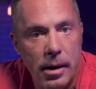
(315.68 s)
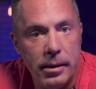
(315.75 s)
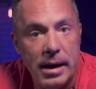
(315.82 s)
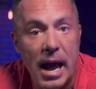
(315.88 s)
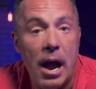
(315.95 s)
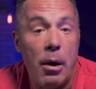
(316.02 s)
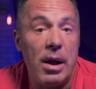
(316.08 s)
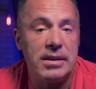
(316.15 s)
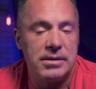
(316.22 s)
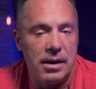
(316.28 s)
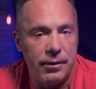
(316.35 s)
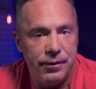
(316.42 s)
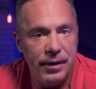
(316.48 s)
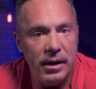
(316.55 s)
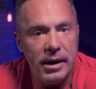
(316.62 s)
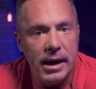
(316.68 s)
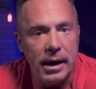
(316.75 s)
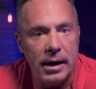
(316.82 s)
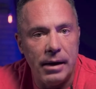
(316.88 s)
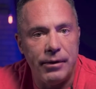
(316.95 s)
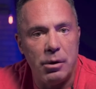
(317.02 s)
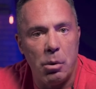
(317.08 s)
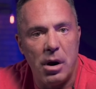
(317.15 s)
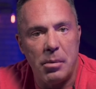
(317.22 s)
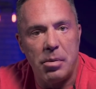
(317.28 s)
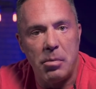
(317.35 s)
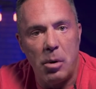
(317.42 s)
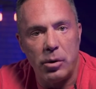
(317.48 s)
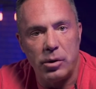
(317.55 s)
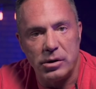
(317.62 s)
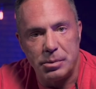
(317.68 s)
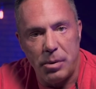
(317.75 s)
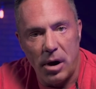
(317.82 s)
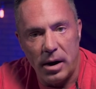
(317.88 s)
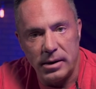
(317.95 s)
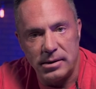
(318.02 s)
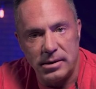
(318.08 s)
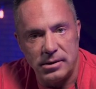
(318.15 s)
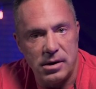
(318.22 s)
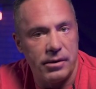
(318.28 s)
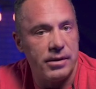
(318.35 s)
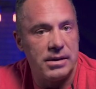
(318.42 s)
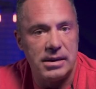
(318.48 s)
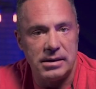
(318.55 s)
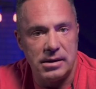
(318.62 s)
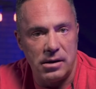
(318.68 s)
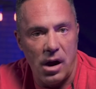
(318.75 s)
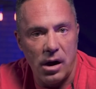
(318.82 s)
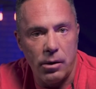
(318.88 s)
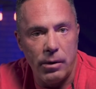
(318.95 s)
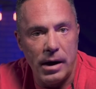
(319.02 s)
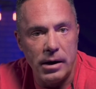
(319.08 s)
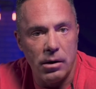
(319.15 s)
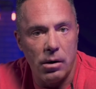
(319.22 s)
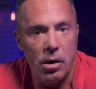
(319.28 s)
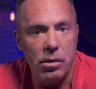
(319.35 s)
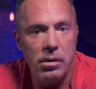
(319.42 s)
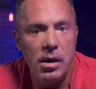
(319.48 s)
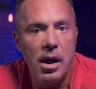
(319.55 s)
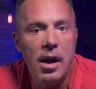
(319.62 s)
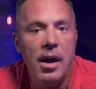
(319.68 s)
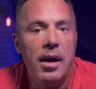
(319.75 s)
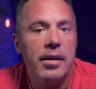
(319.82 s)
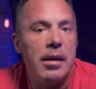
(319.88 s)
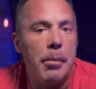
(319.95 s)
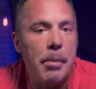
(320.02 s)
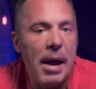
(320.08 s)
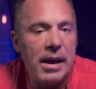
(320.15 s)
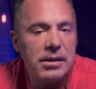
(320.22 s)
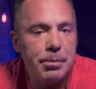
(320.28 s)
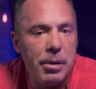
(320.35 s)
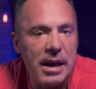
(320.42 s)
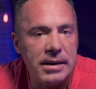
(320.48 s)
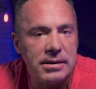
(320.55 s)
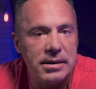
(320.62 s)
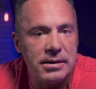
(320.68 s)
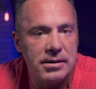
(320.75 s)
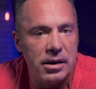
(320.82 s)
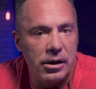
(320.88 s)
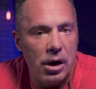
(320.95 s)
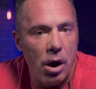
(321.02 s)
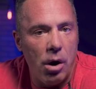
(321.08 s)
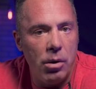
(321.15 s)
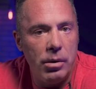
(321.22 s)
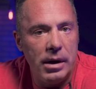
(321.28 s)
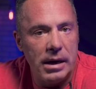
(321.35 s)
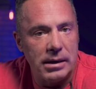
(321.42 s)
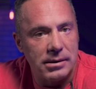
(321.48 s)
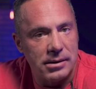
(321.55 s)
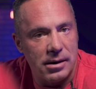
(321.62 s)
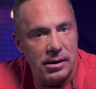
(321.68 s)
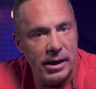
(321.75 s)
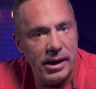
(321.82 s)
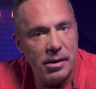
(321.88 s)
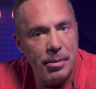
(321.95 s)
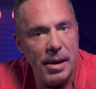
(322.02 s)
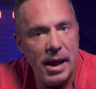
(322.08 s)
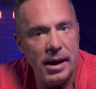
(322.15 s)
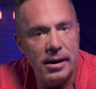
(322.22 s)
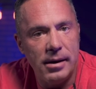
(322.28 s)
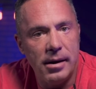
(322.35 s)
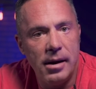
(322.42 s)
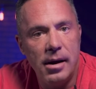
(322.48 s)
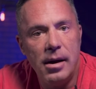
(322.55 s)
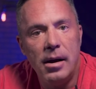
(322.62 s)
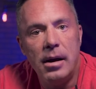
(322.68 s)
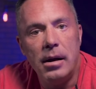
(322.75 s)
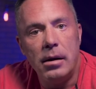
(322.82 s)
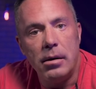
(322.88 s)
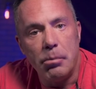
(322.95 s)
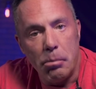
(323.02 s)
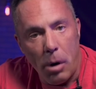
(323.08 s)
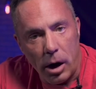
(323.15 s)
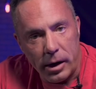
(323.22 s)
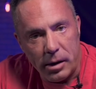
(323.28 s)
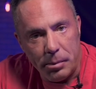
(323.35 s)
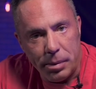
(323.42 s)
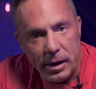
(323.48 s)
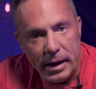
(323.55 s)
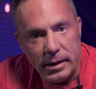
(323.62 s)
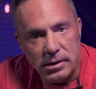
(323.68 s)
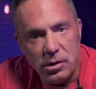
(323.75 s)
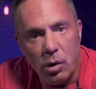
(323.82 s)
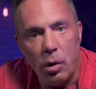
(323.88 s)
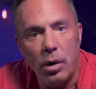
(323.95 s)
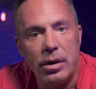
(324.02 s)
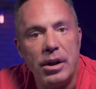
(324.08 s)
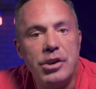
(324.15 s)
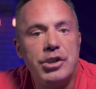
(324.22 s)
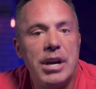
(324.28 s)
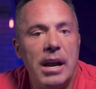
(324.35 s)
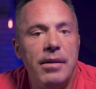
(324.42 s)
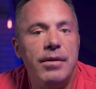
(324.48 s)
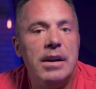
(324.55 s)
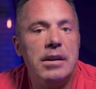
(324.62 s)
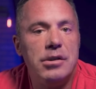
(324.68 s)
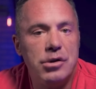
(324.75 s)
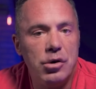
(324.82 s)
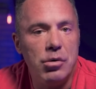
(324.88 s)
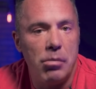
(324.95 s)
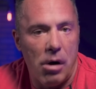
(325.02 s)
Now, as an affiliate, if you want to promote those products and services and not create your own, the best places to go is ClickBank Marketplace or the JVZoo